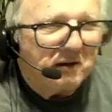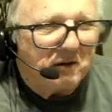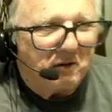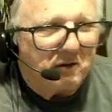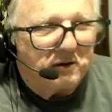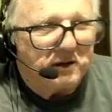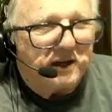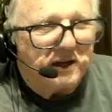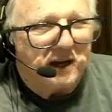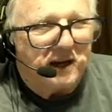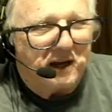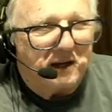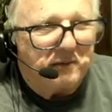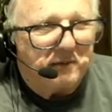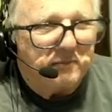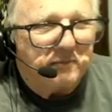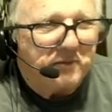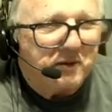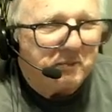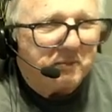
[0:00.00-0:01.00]
Okay,
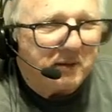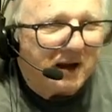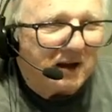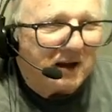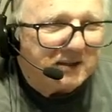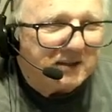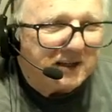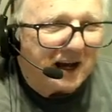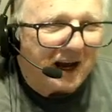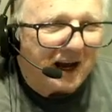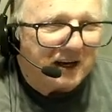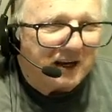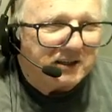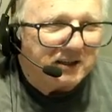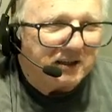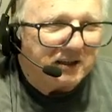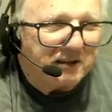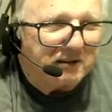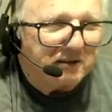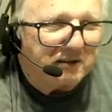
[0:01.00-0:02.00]
the mouse
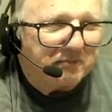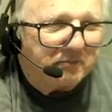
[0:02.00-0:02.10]
action.